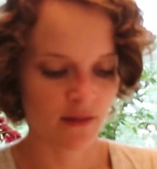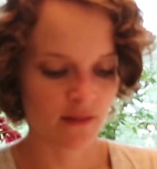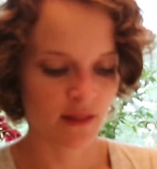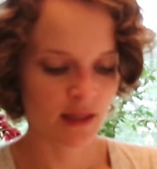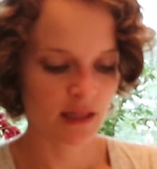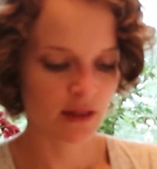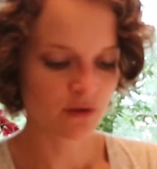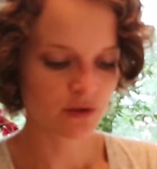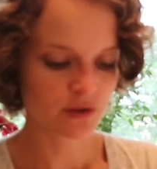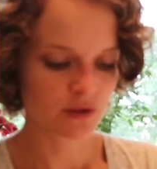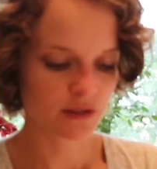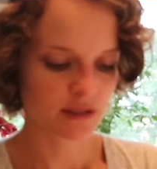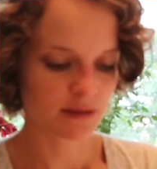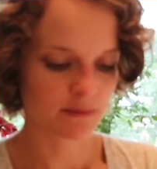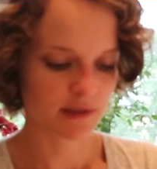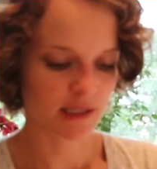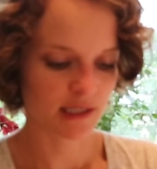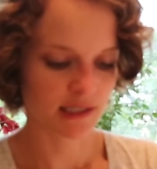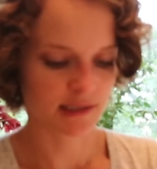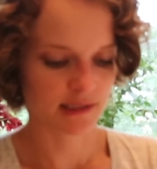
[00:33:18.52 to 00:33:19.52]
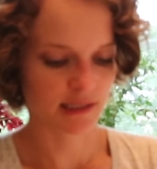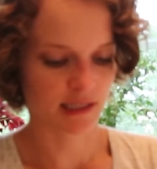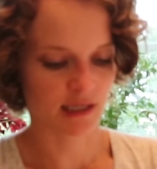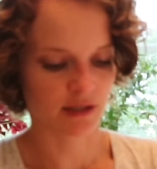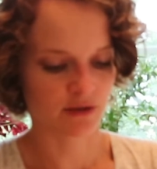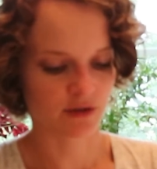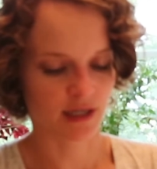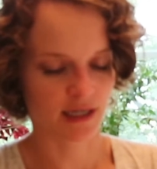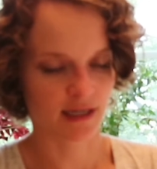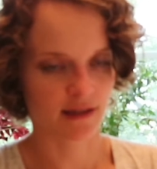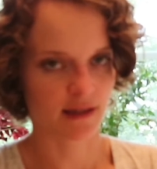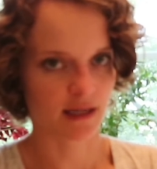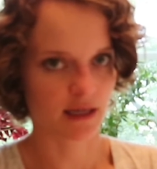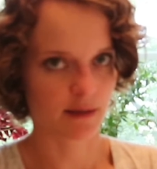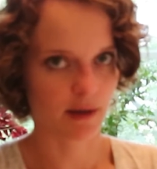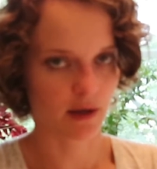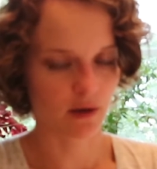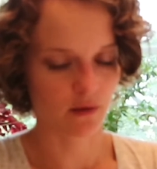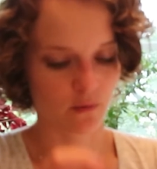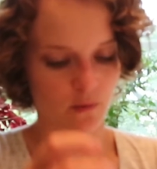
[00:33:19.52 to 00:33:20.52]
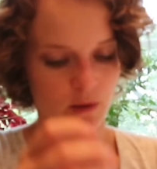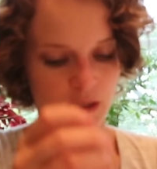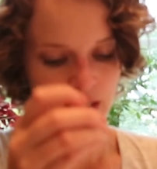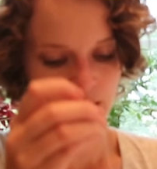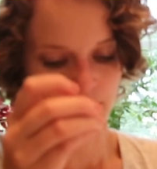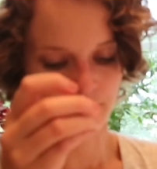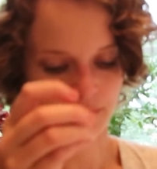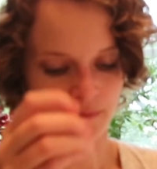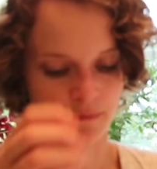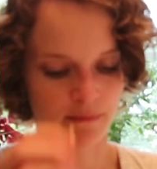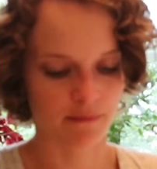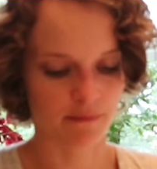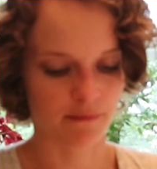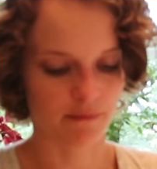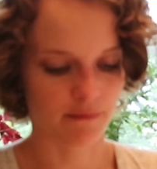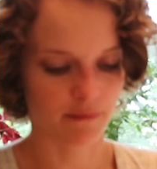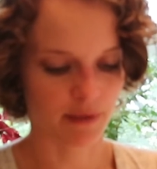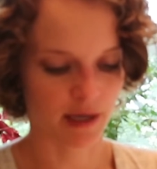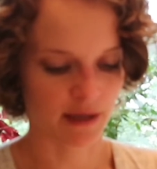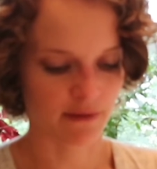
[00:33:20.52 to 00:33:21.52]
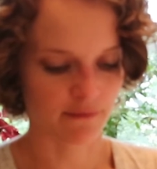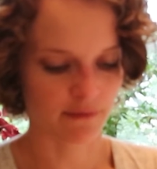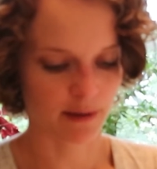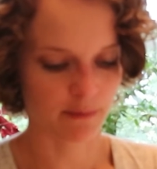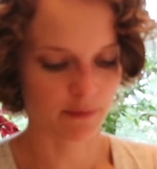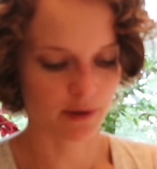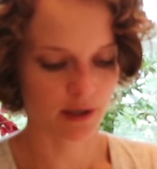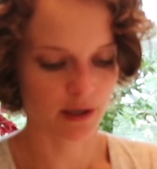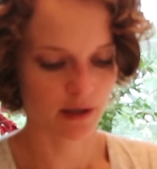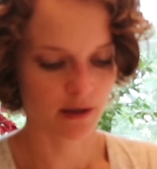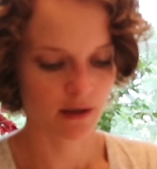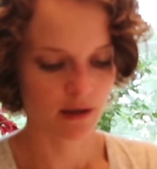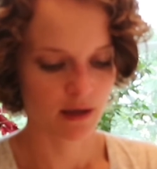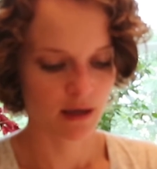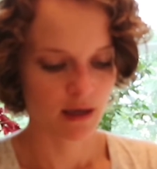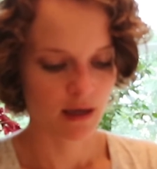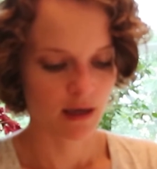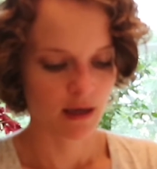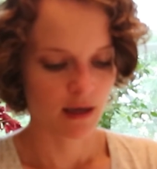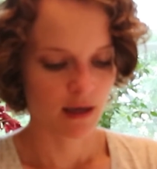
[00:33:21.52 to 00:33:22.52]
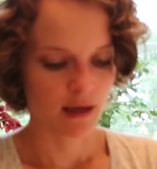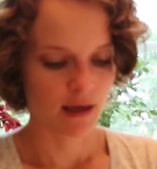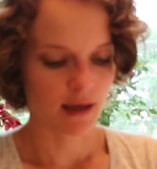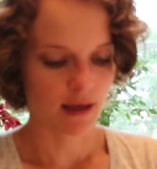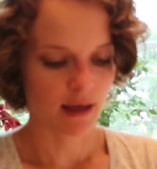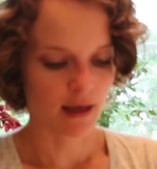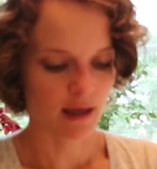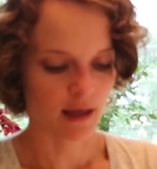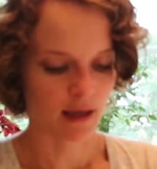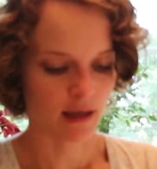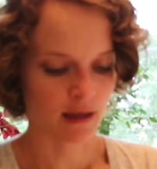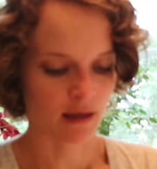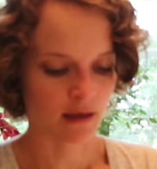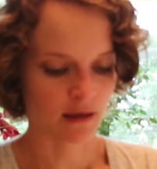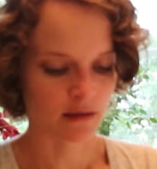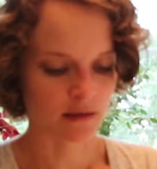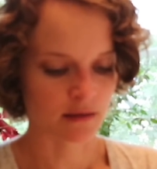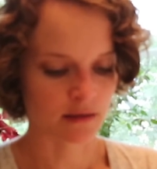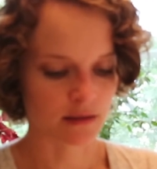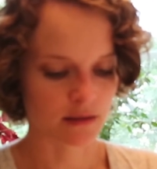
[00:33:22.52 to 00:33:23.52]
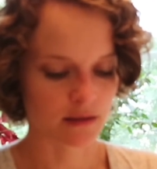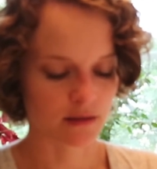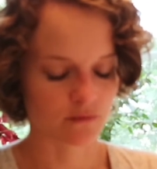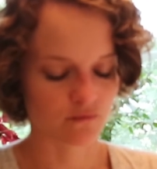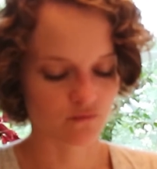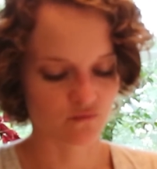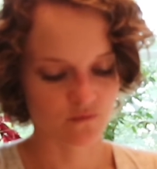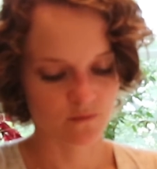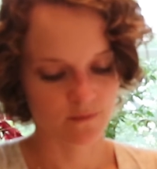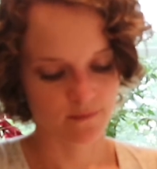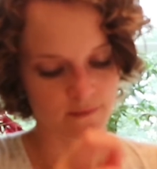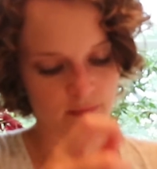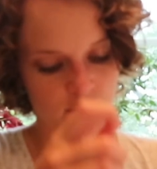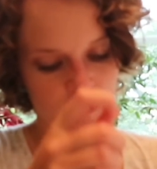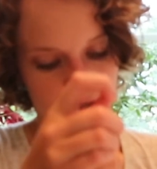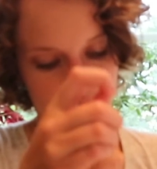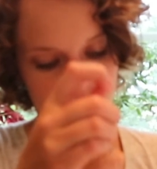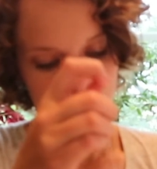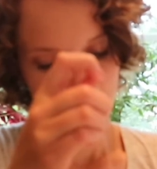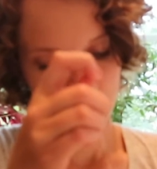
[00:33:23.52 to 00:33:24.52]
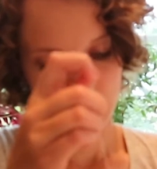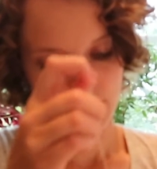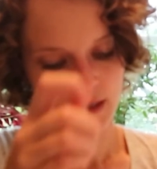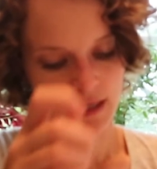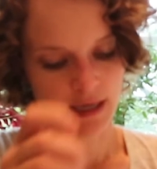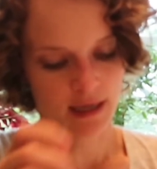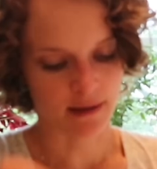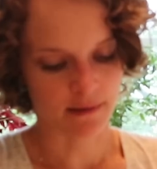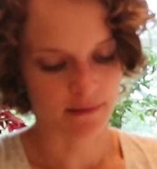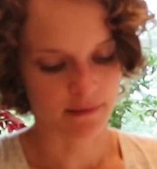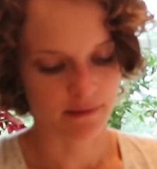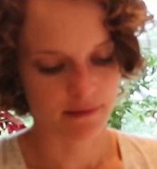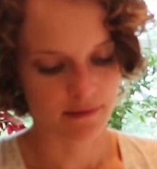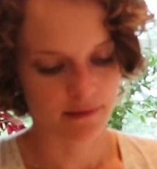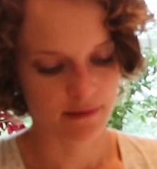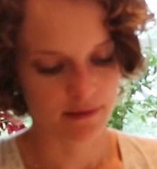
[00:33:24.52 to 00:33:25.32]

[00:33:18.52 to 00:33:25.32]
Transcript: then those are some things that I try to think about when I'm buying fabric. And yeah,